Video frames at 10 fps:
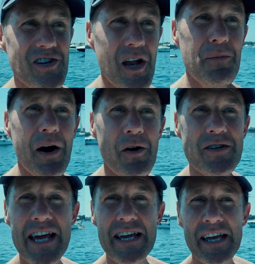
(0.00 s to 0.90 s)
all about.
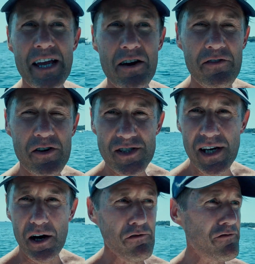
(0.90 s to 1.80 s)
Taking care of
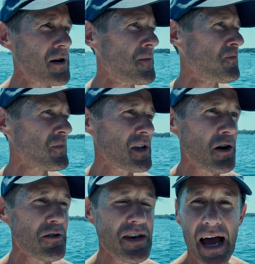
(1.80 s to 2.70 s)
yourself,
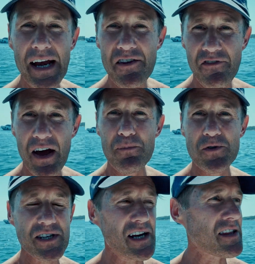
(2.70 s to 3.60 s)
you know,
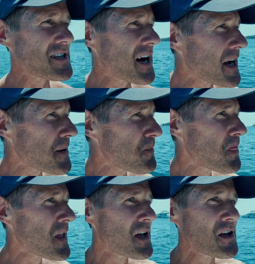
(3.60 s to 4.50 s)
95% of the time
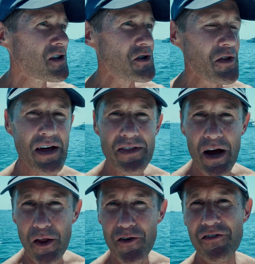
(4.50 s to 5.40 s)
so that the
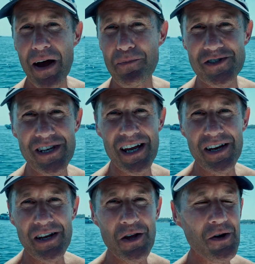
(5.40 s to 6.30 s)
other
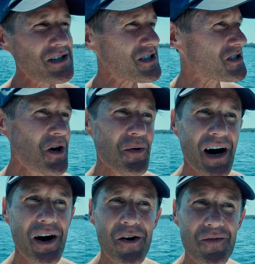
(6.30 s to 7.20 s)
5% you can just go
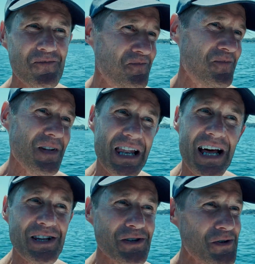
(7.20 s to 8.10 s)
out,
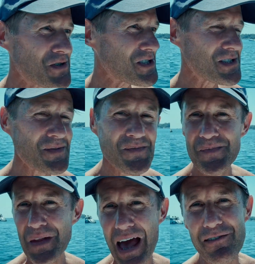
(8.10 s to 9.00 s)
let loose,
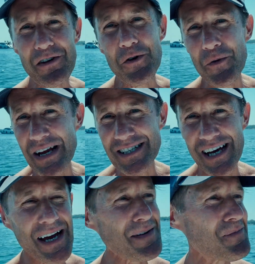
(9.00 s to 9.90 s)
have a great
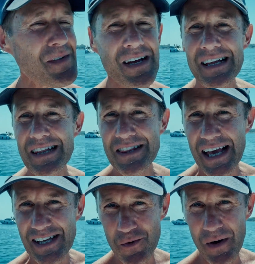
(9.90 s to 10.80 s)
time.
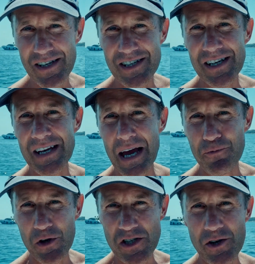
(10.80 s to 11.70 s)
Thanks for watching. I
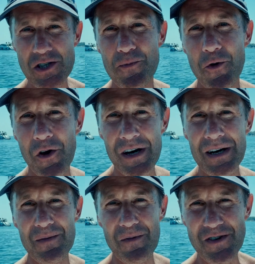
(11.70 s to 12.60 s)
appreciate your support.
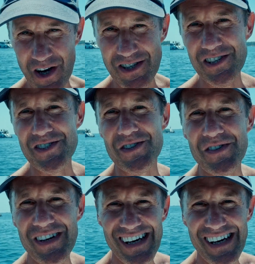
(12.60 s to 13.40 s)
We'll talk to you soon.